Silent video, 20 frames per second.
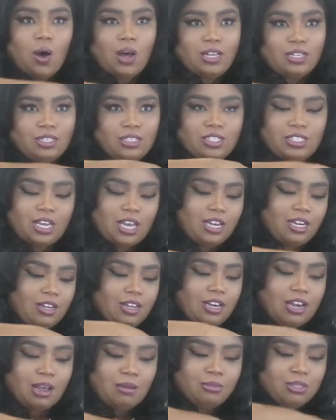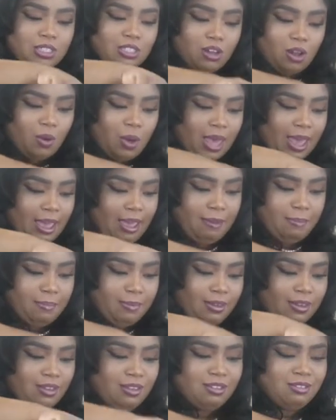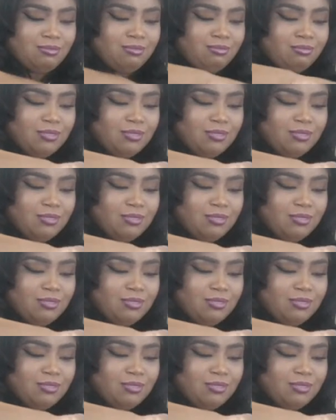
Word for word: on the channel, and I'm so happy.